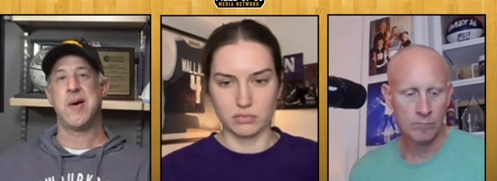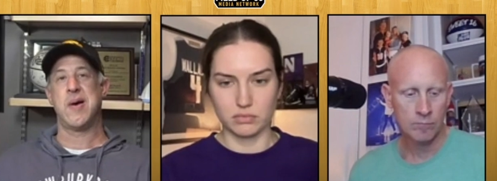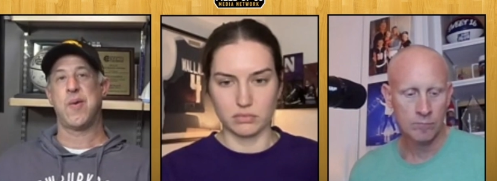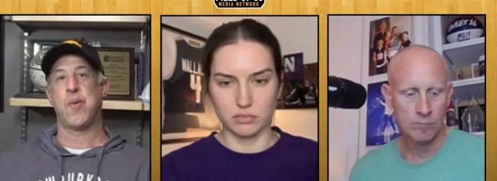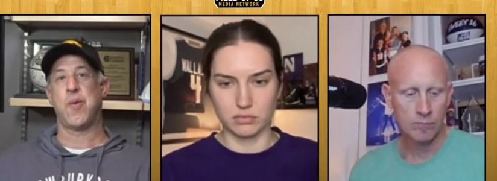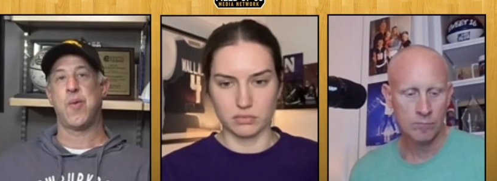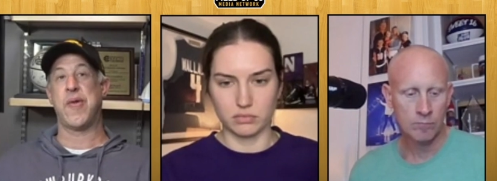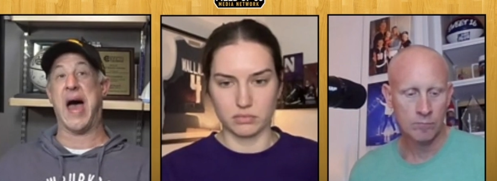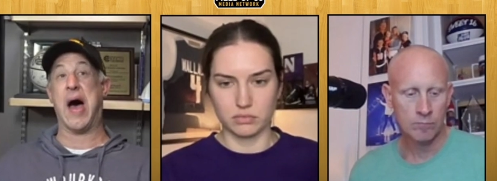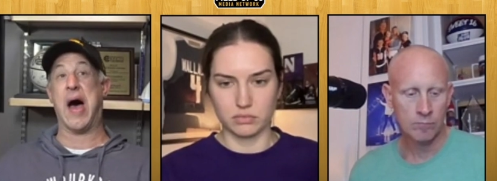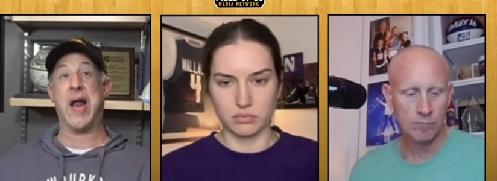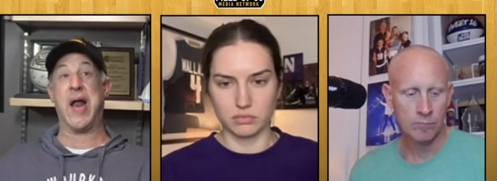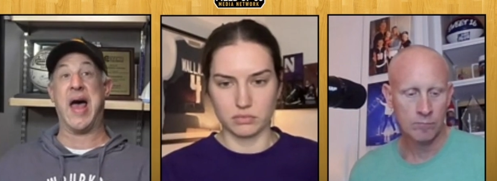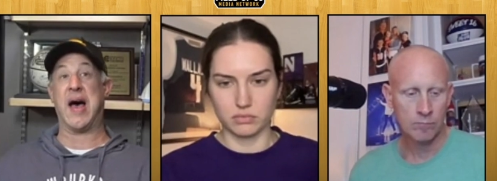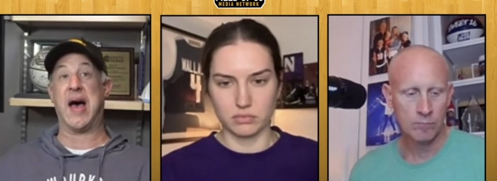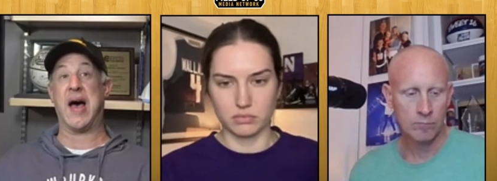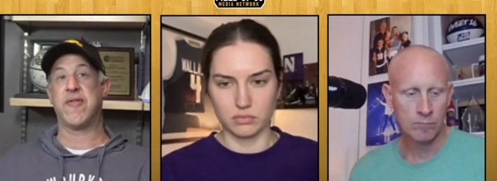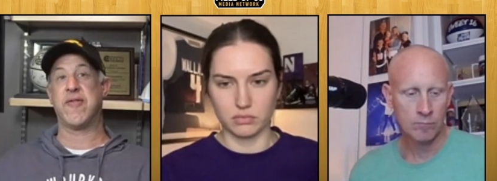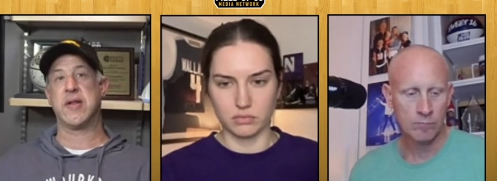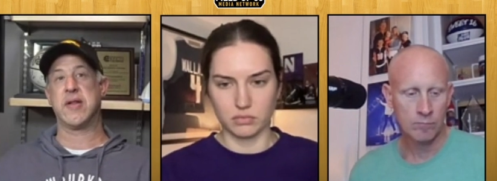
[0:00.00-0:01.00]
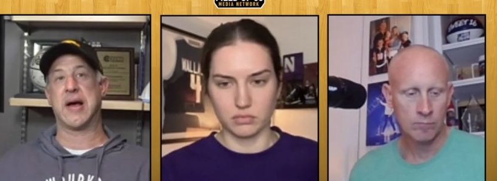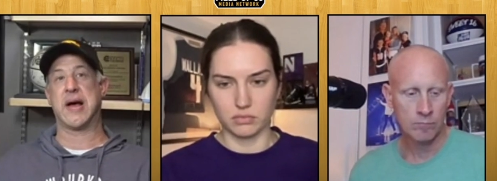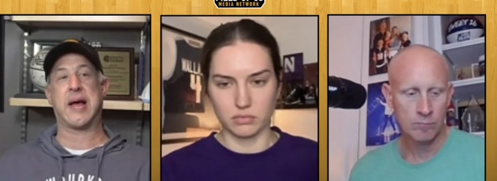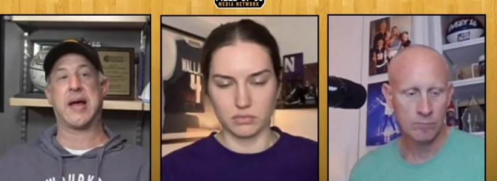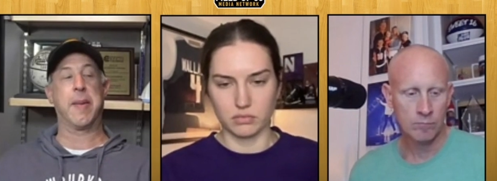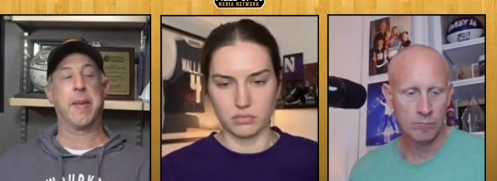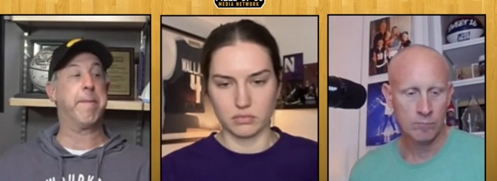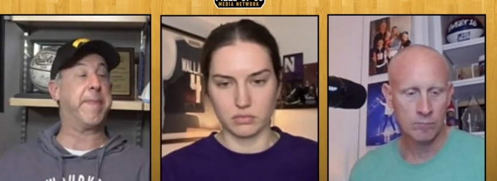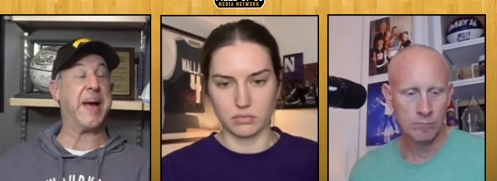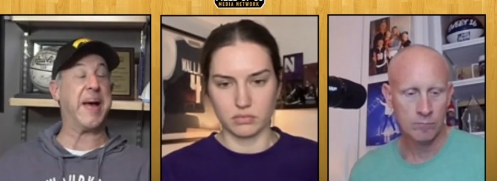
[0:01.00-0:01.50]
Speaker 1: without having
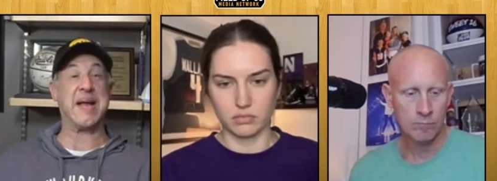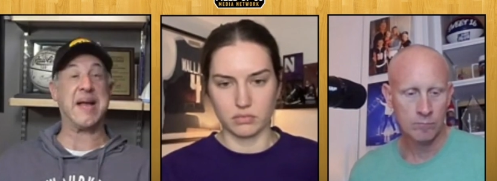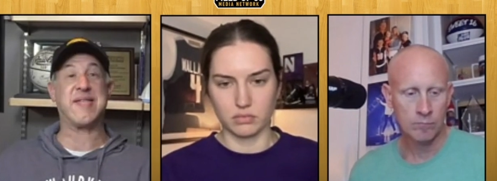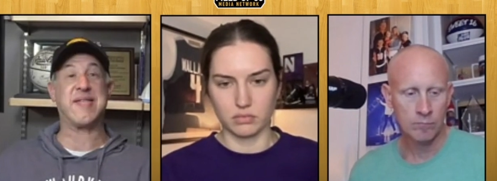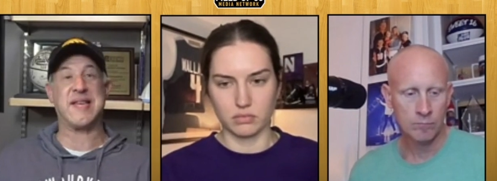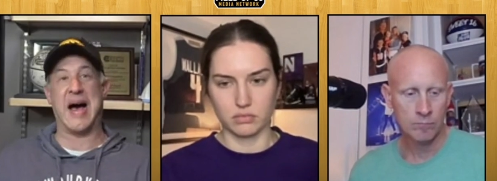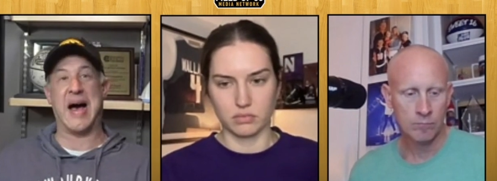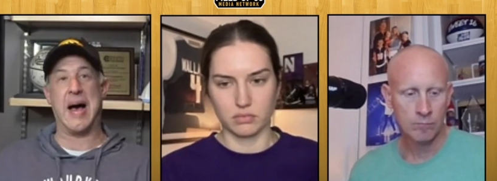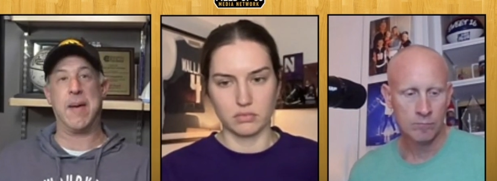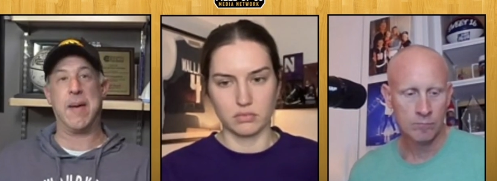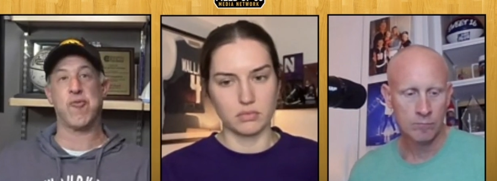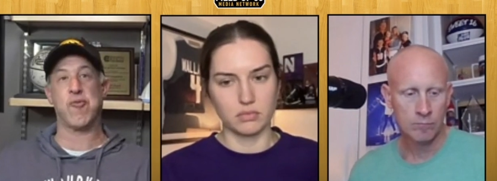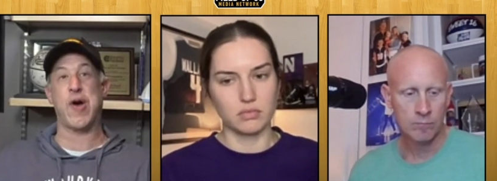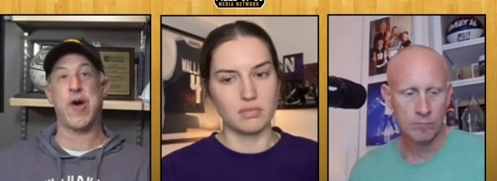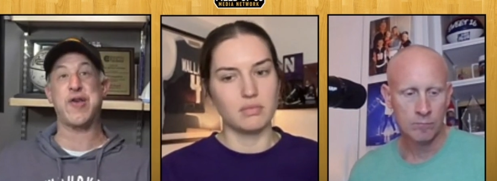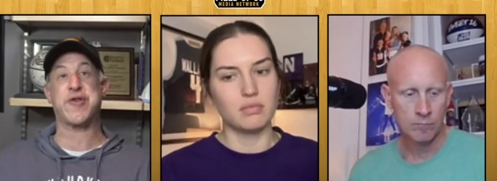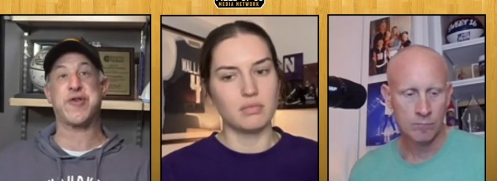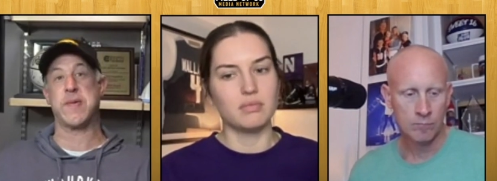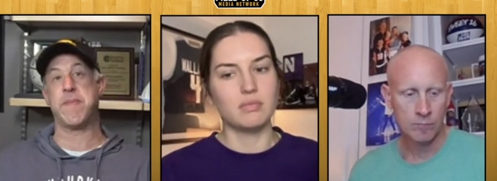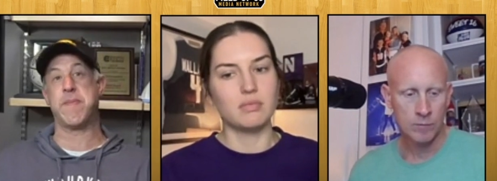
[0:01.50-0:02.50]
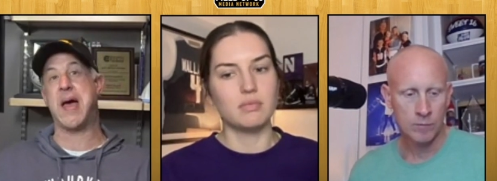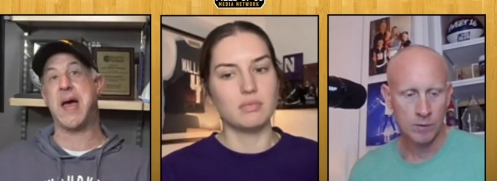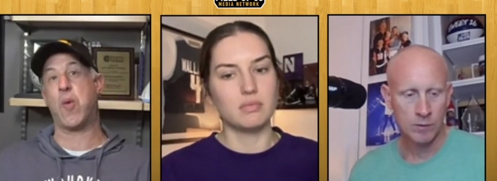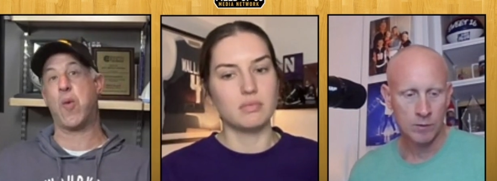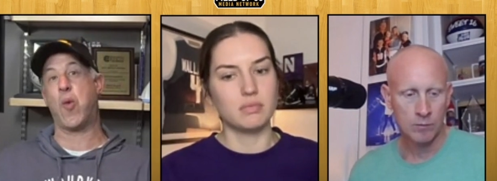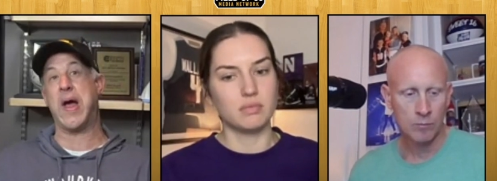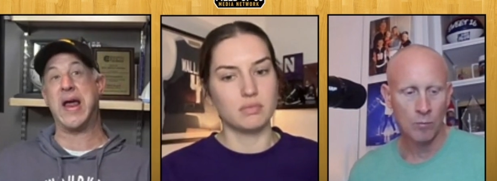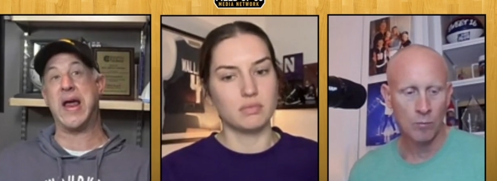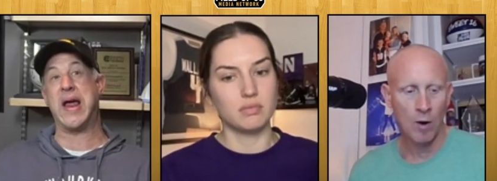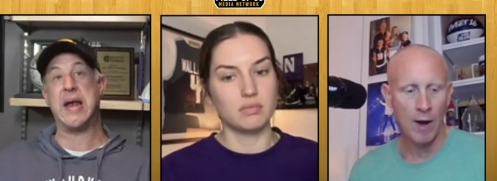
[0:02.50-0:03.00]
like a big time resume
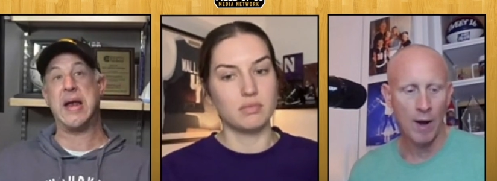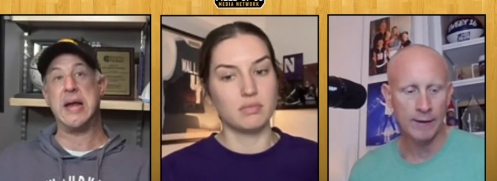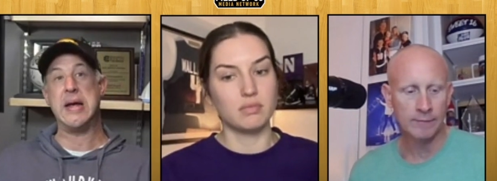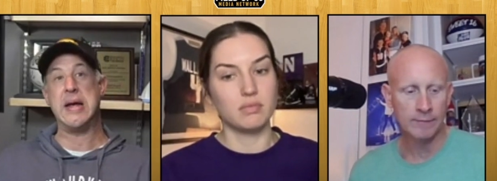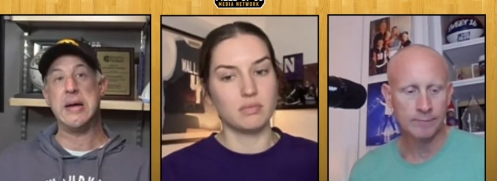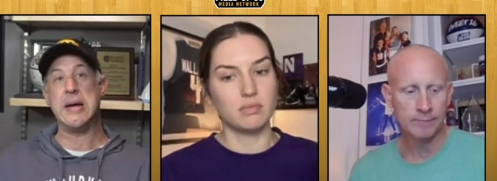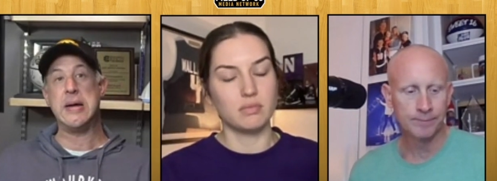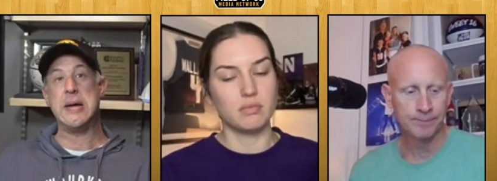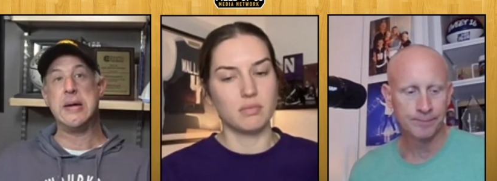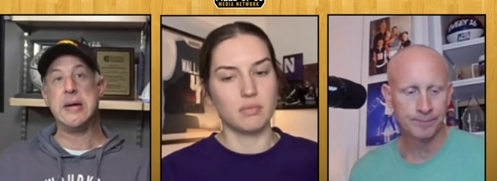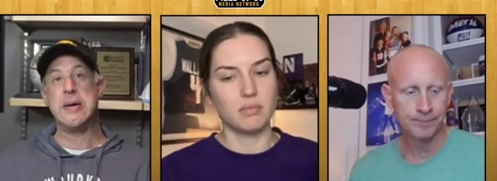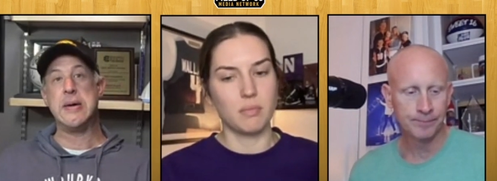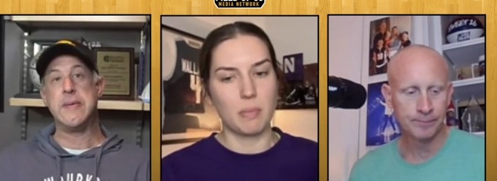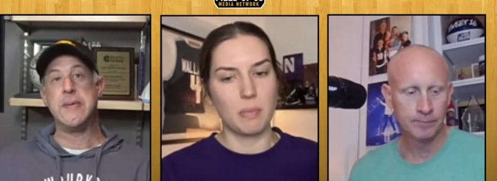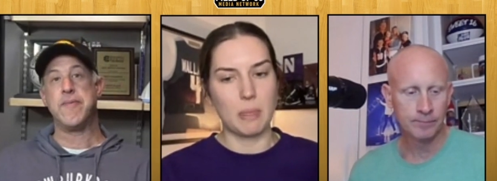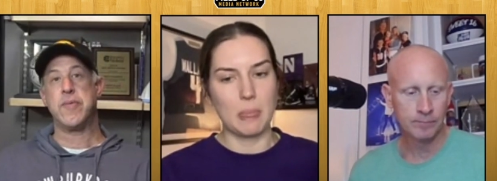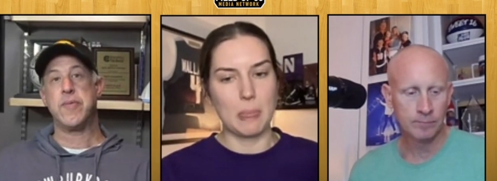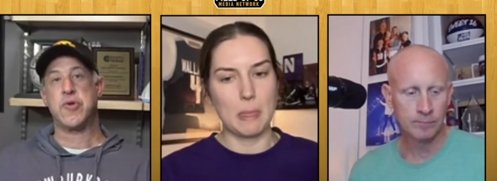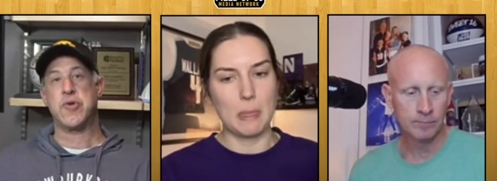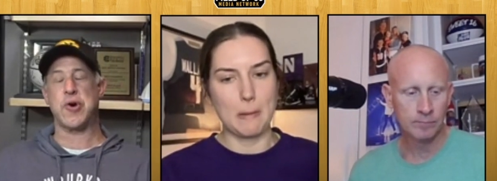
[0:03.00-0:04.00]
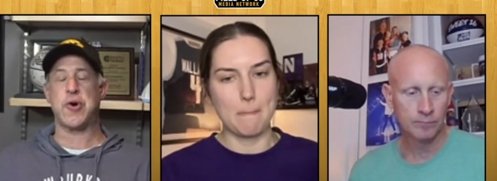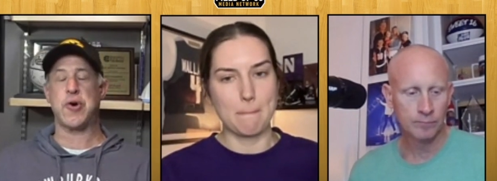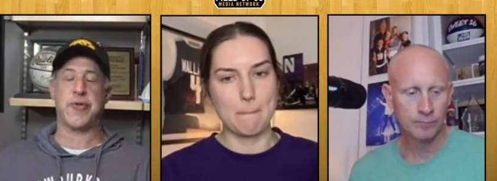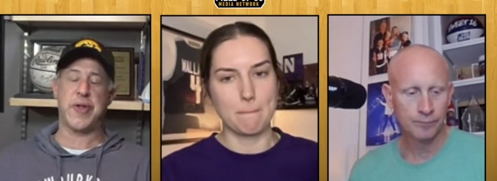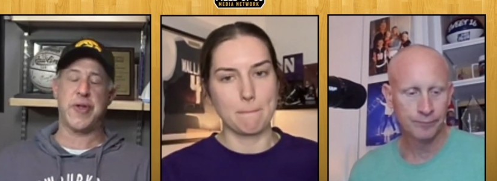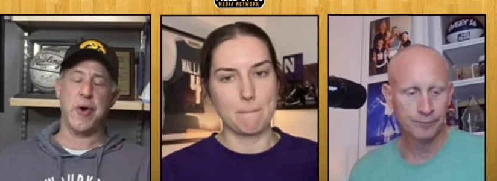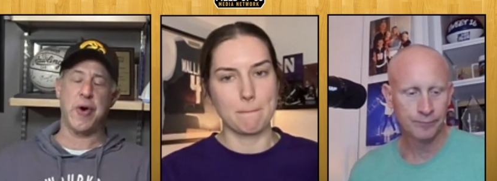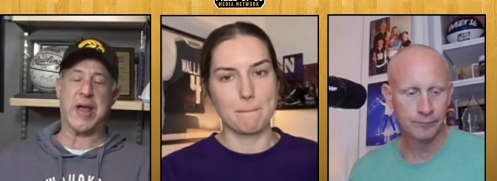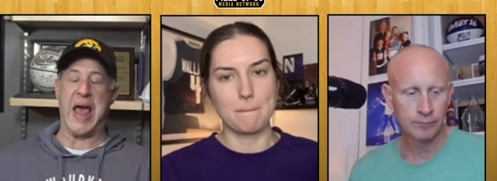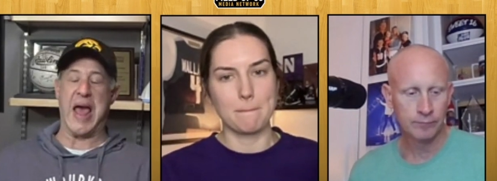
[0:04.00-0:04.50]
win. Right. So
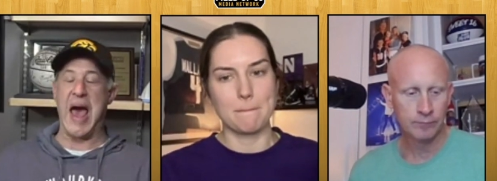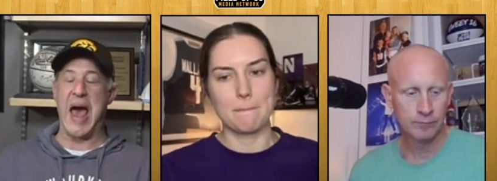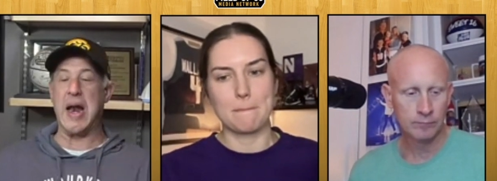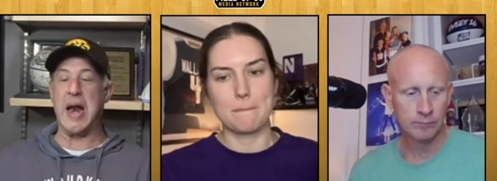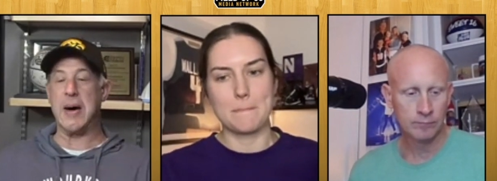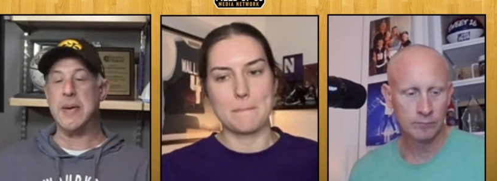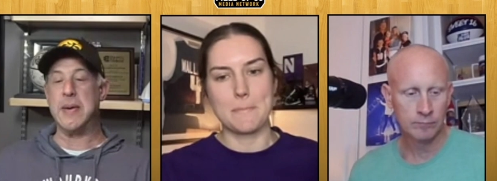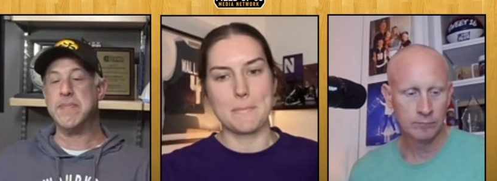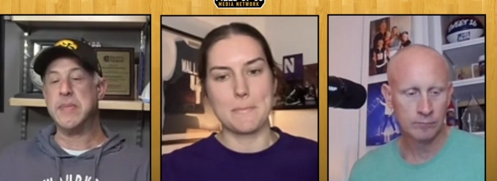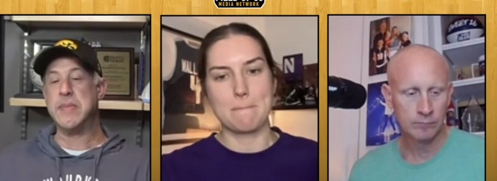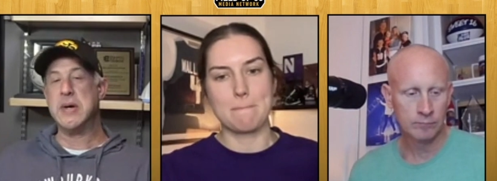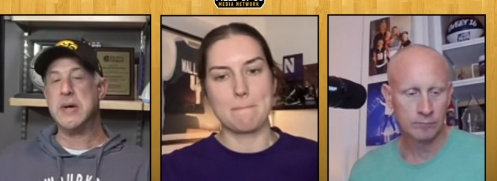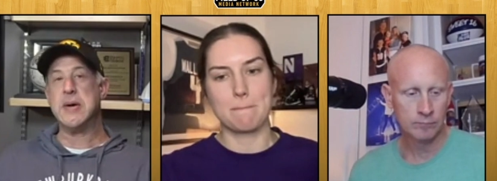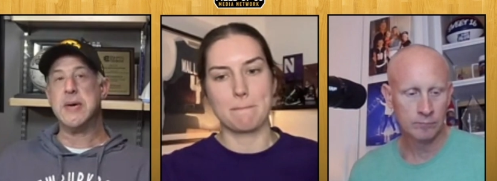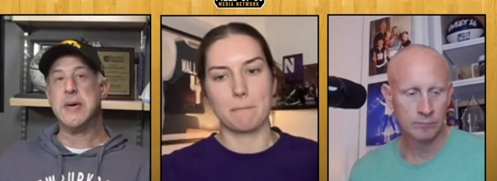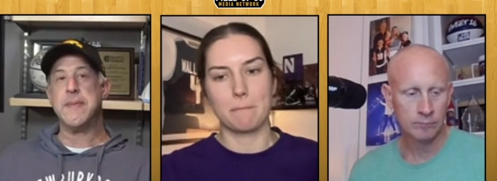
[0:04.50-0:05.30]
they'll get them.